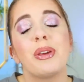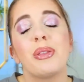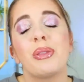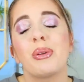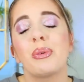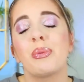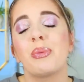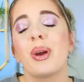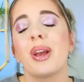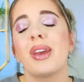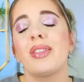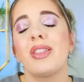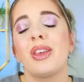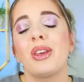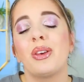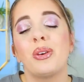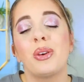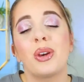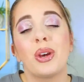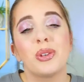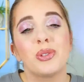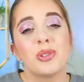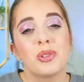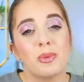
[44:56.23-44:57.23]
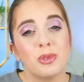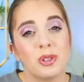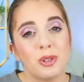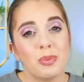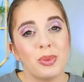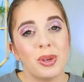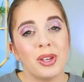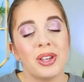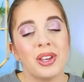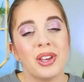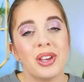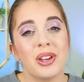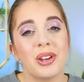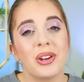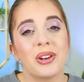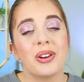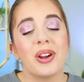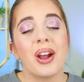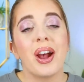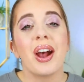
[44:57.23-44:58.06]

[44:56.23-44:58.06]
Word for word: Either way, thank you guys so much for being here.